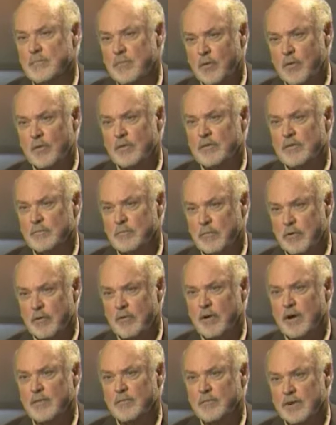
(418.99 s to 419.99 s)
important
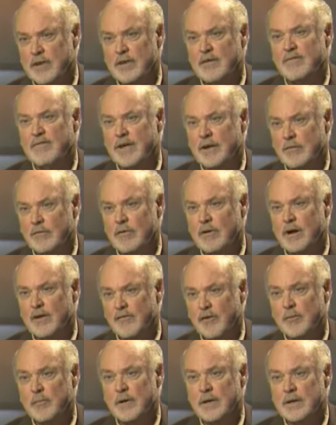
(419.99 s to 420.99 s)
programs in the federal
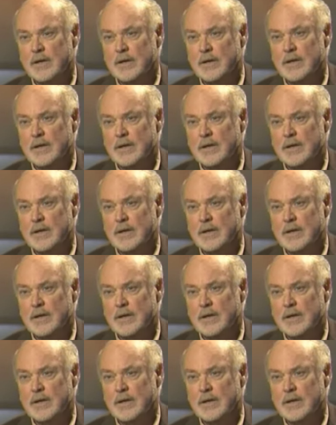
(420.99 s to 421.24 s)
government